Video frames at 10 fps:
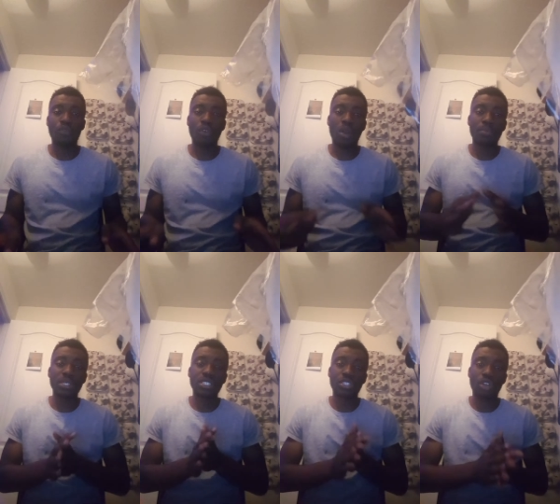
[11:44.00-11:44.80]
for are
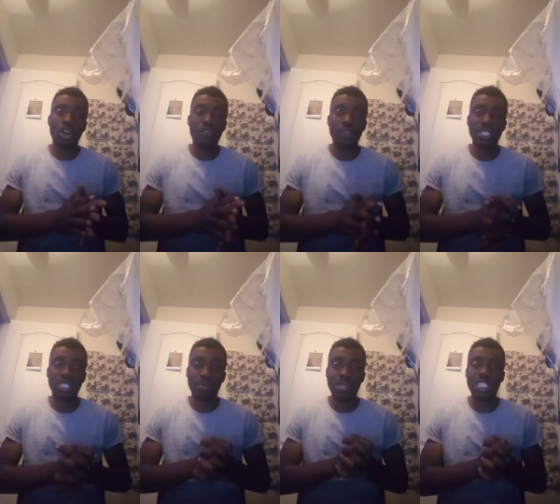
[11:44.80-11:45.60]
Mr. Scarface
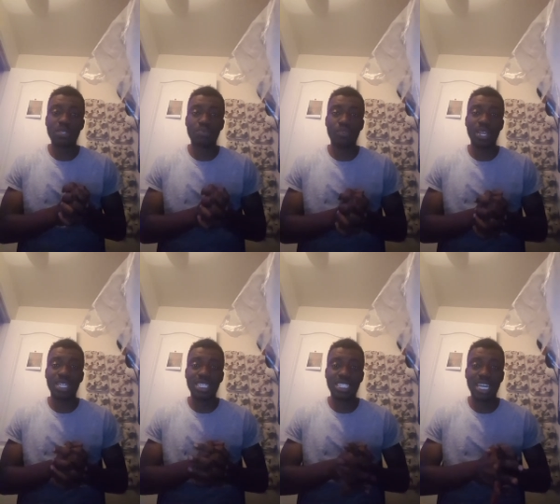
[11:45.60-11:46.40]
and The Minute to Pray
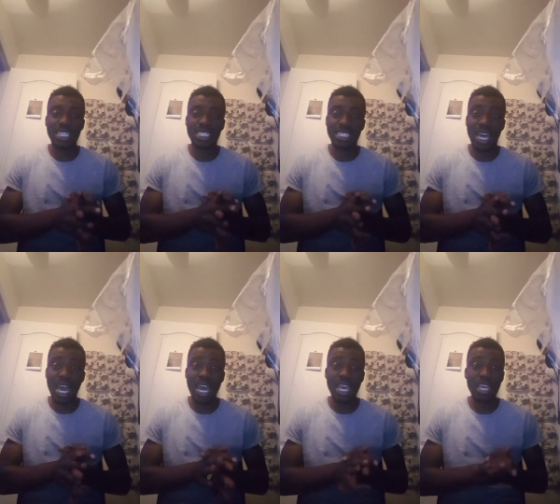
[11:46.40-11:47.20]
and The Second to
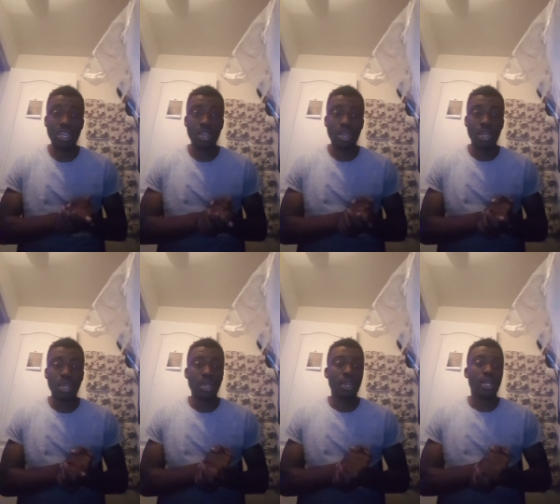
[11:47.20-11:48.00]
Die.
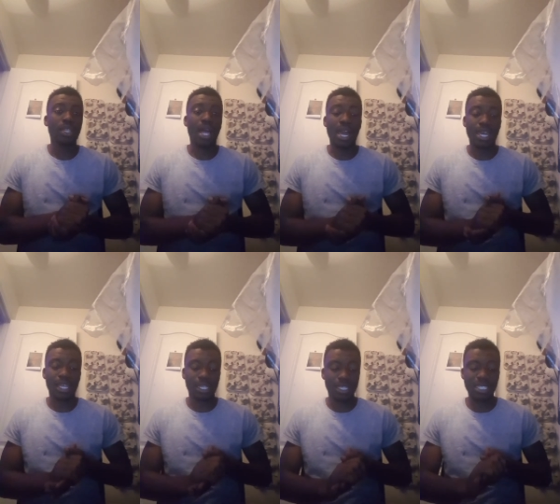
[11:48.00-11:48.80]

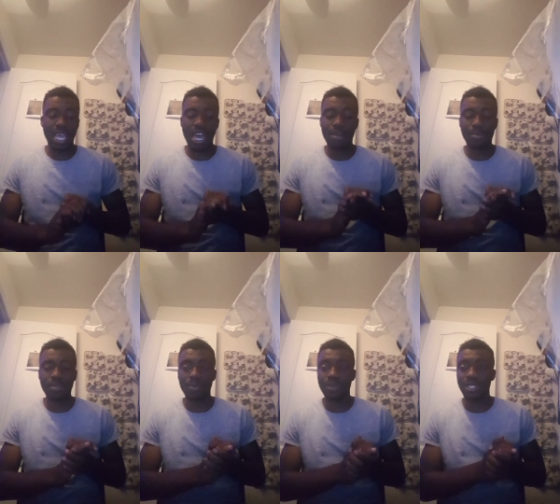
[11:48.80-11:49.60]
Like this album,
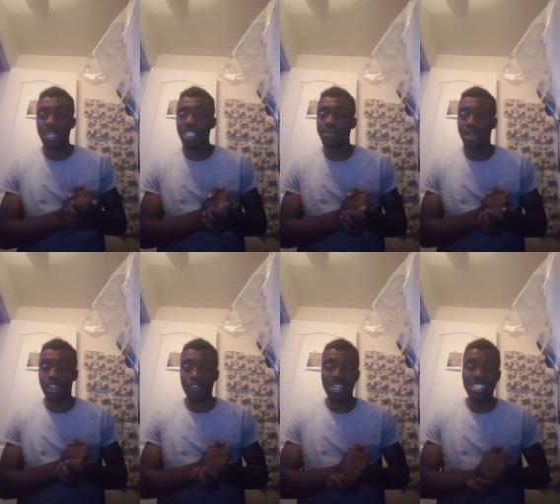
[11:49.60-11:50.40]
the production by
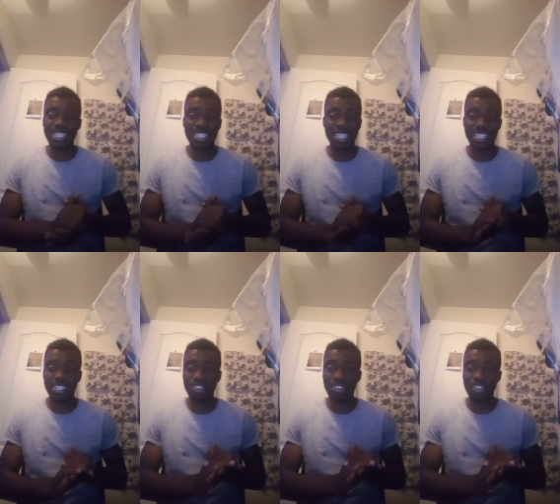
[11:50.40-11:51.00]
Crazy C and